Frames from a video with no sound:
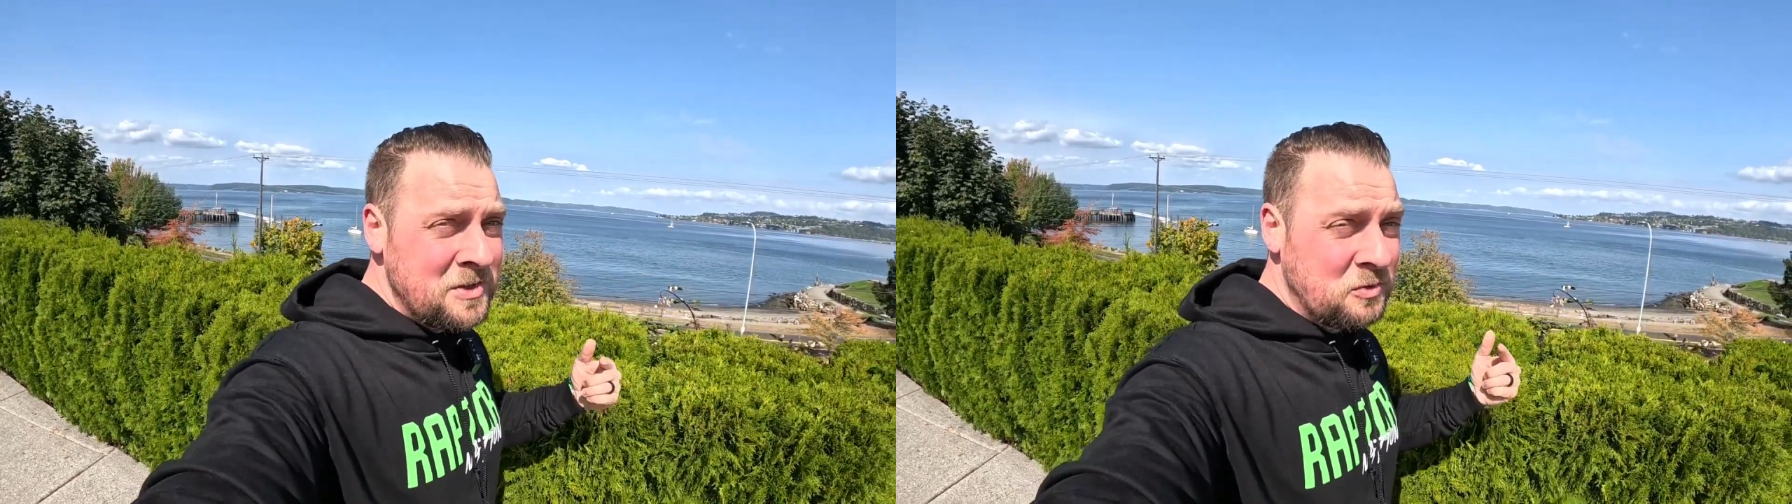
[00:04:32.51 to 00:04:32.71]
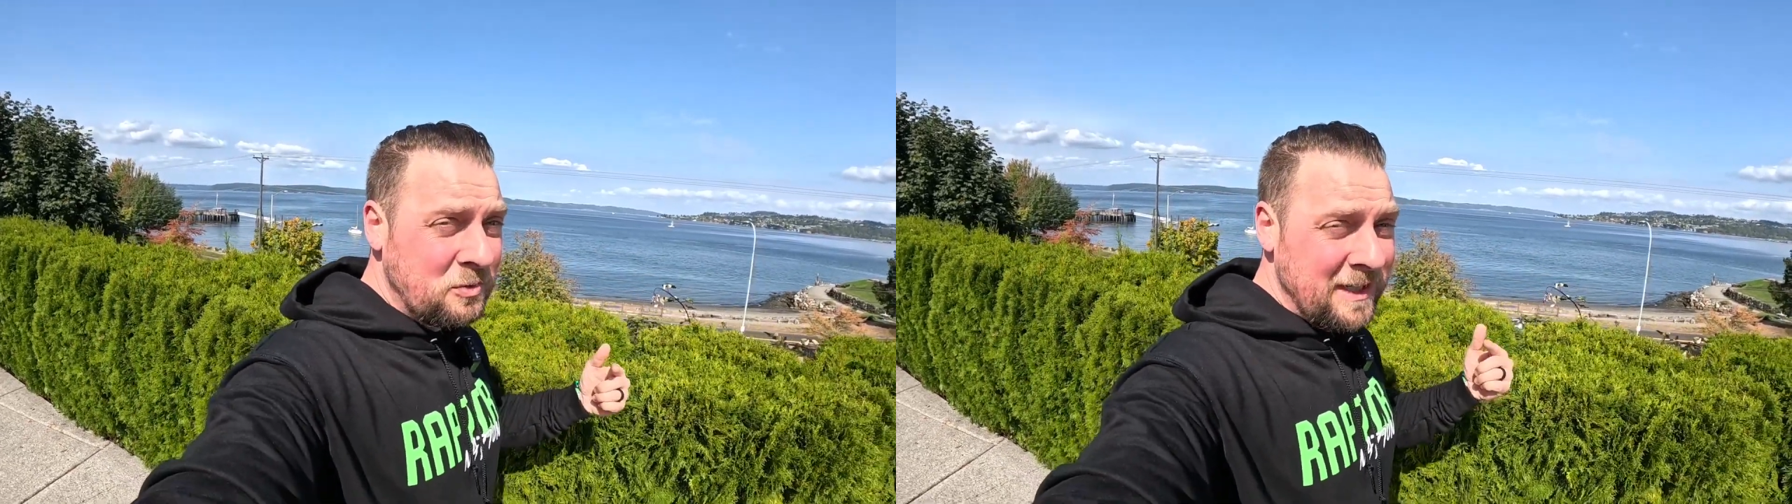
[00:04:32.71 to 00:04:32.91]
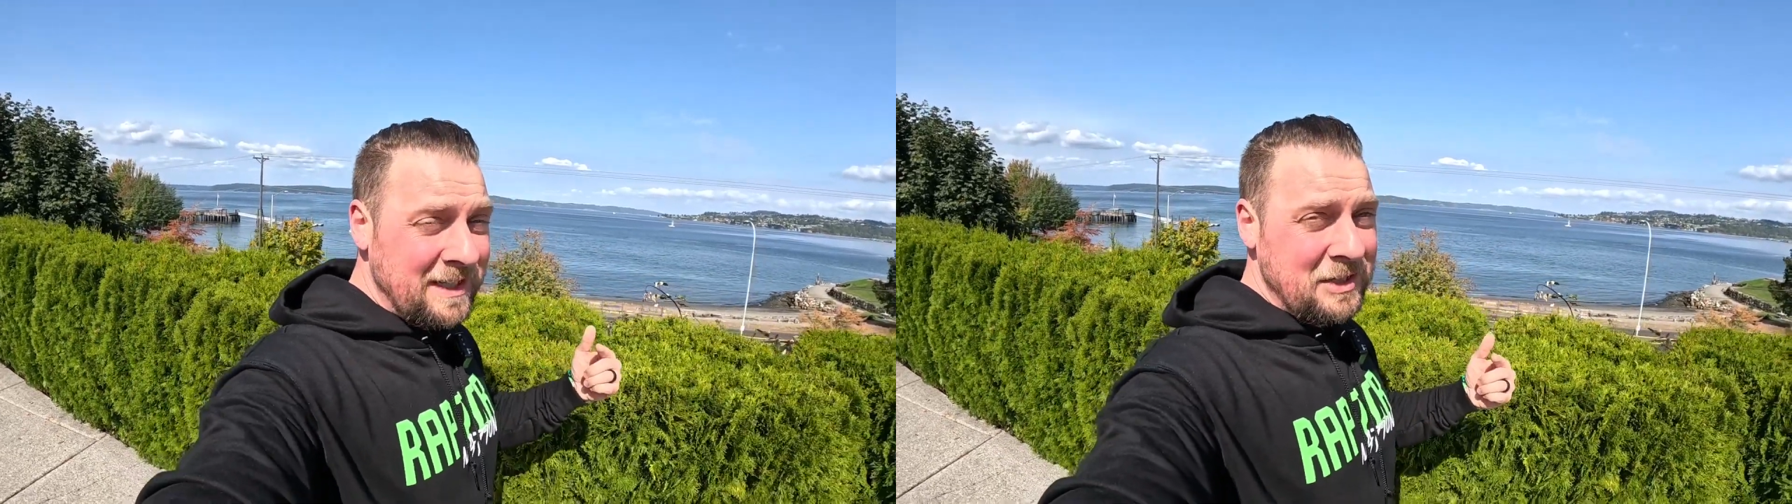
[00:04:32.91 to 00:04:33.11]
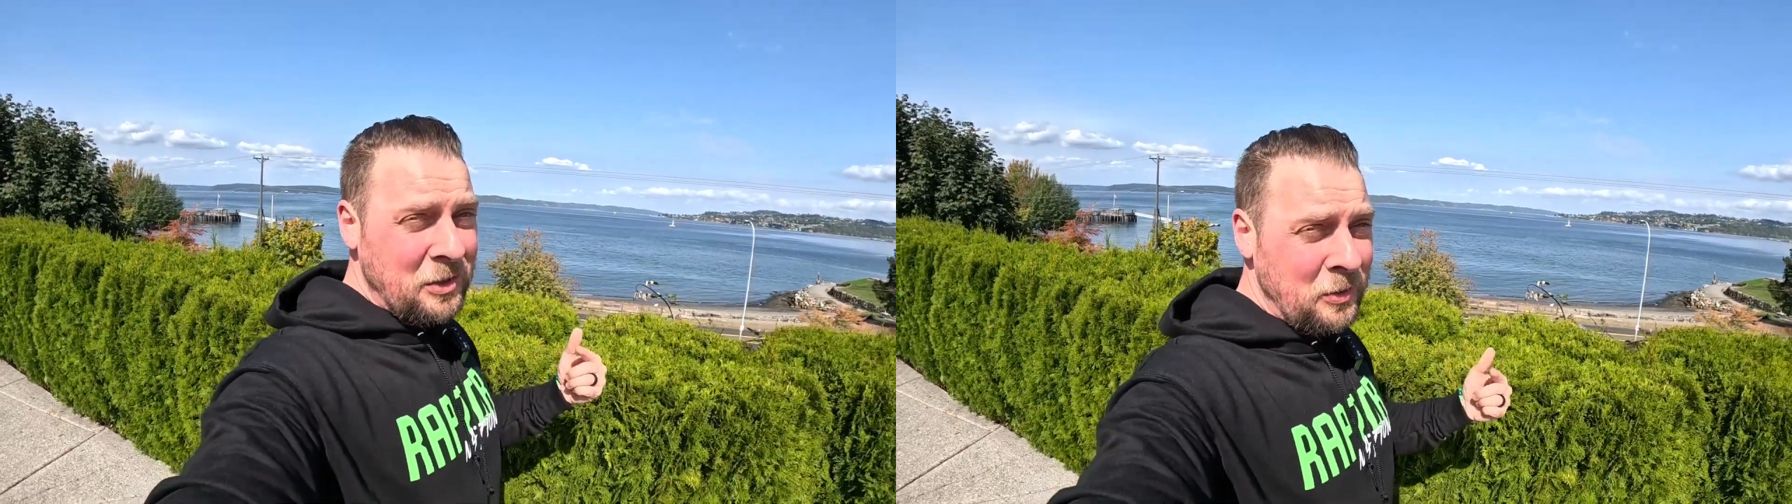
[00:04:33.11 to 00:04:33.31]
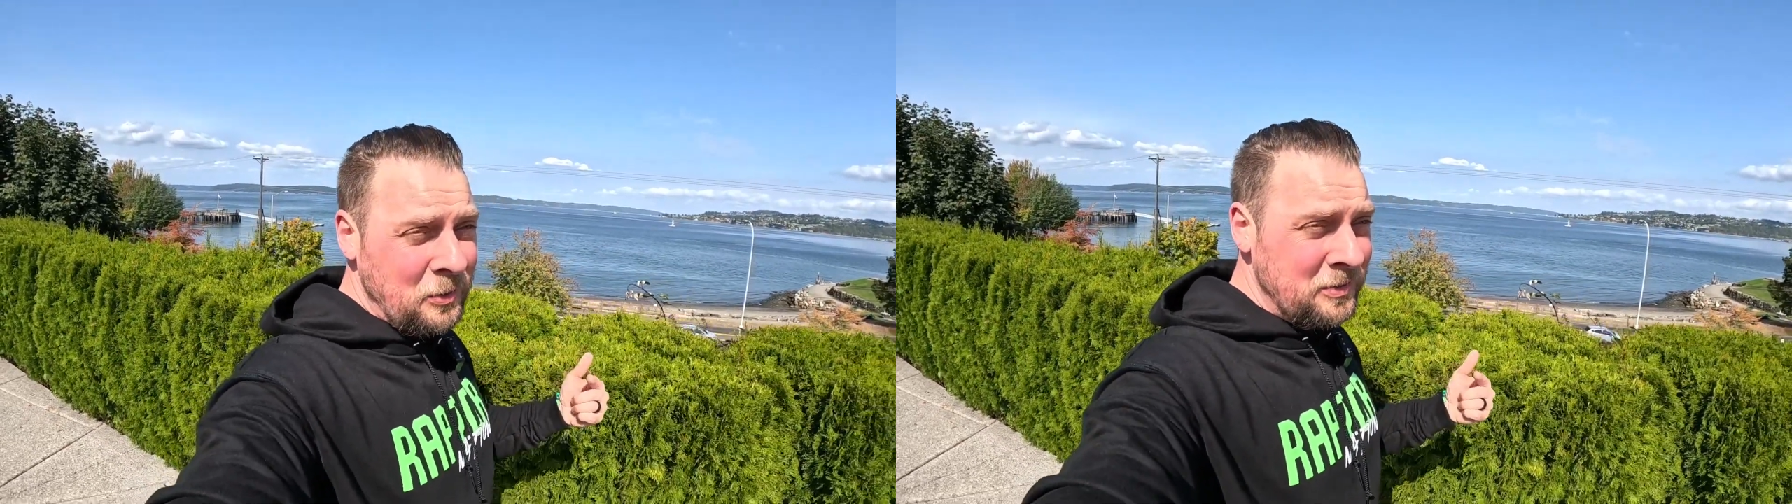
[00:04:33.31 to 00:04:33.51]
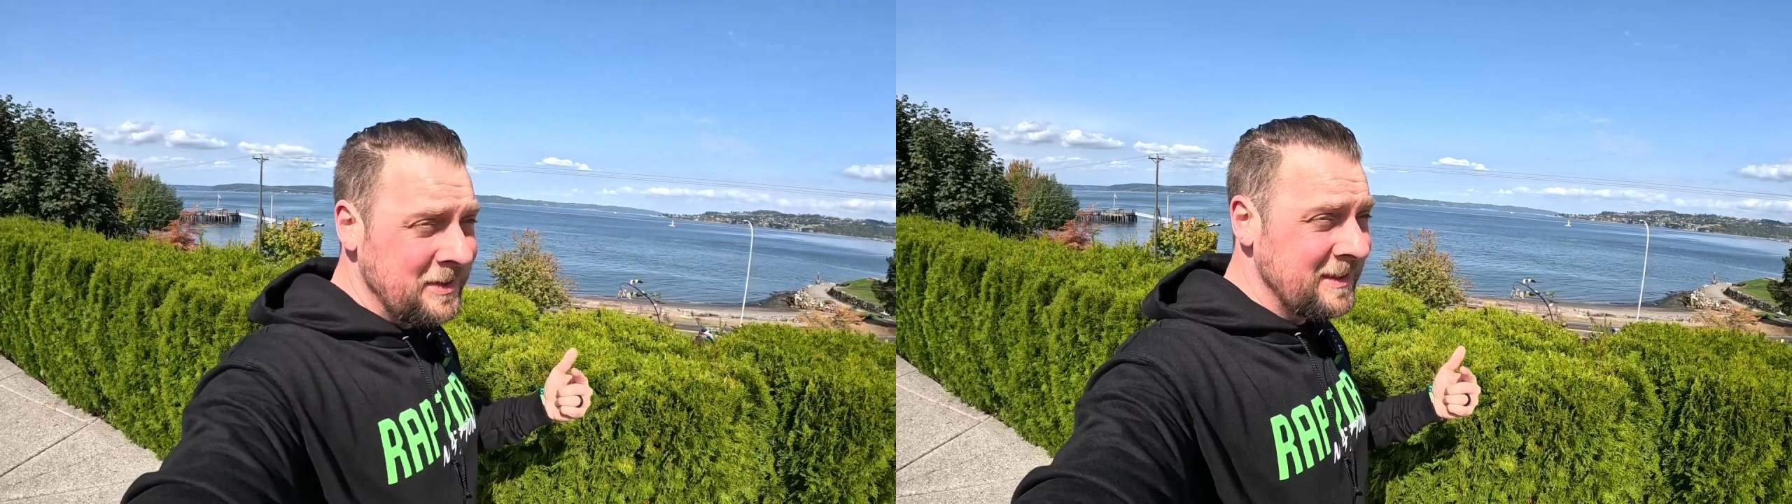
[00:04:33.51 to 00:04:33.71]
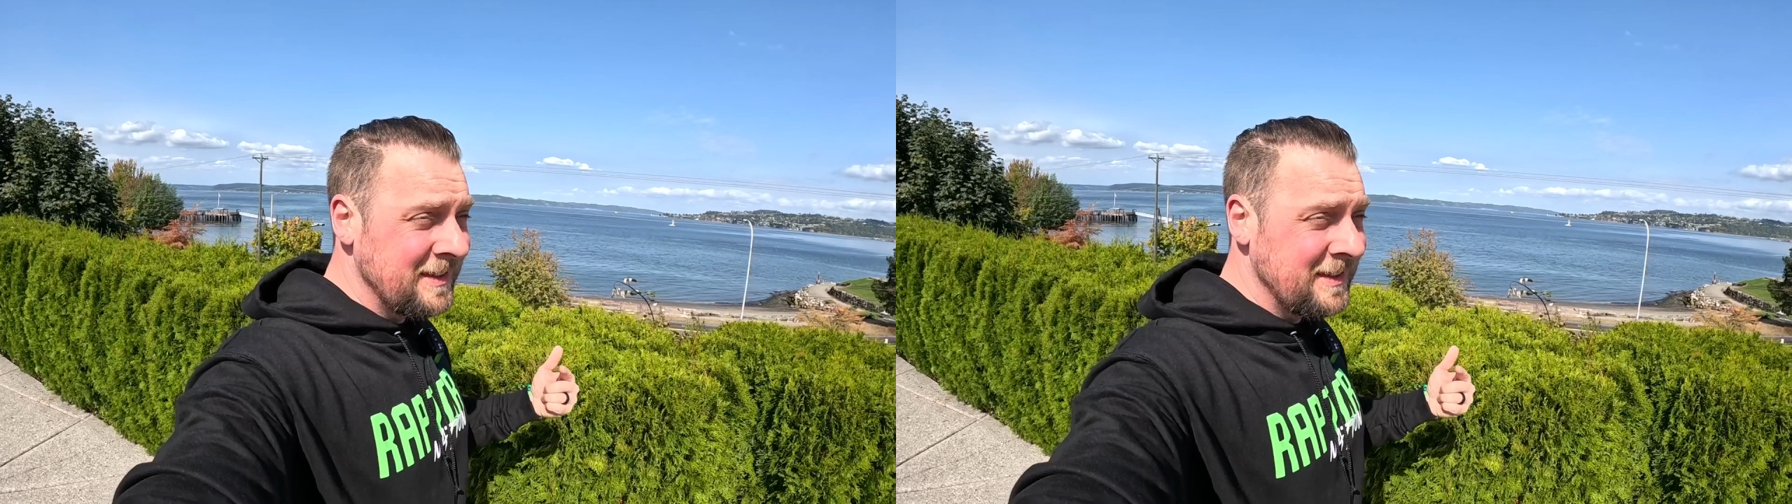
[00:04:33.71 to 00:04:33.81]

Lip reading: is really cold.